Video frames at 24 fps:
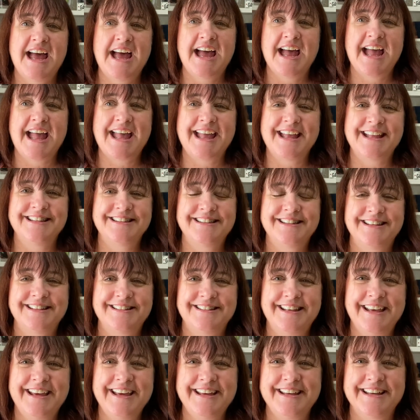And
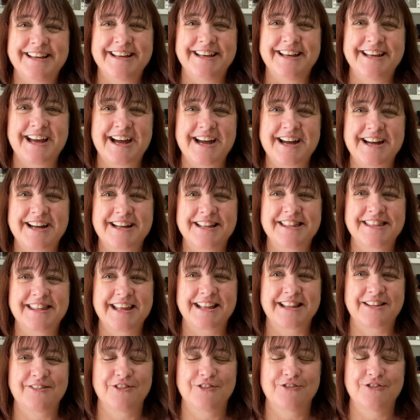yeah,
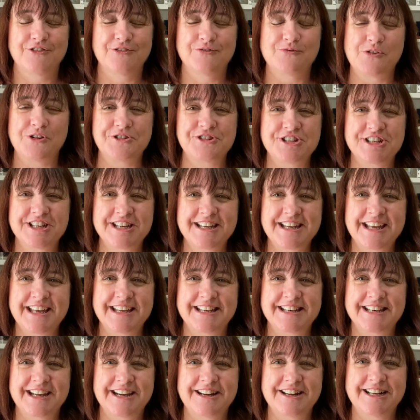thanks for watching,
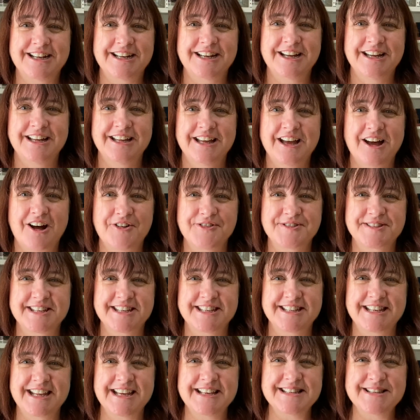and I'll see
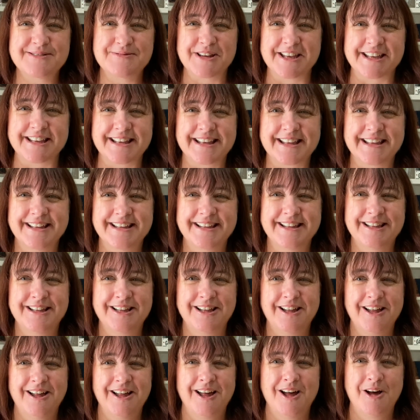you next week.
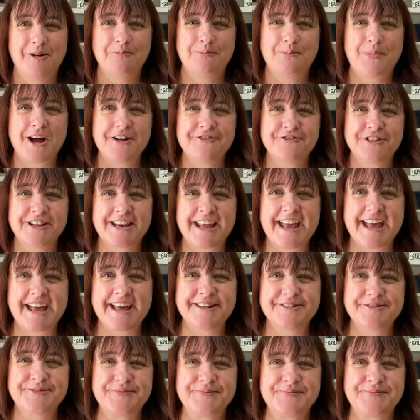Bye for now.